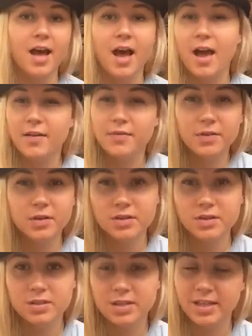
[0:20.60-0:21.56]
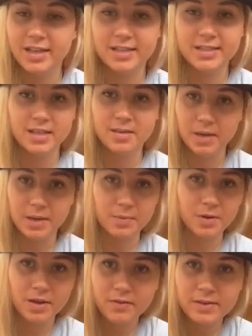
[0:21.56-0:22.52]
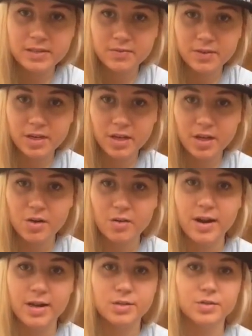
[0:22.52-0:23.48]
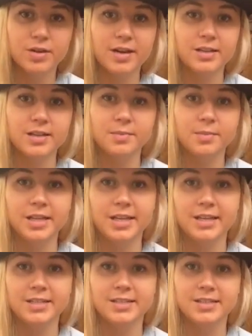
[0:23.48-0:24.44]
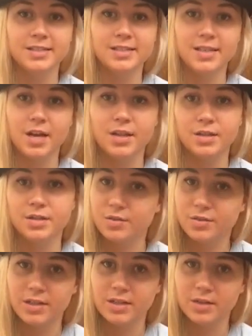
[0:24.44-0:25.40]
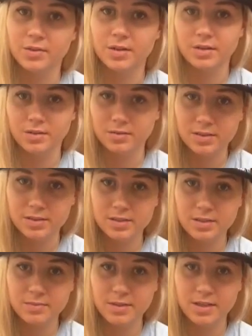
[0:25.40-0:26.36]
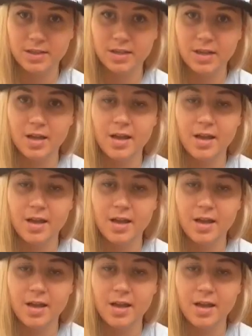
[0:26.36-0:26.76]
I first, like I said in my previous video, I tried the places down the street that were closest to me.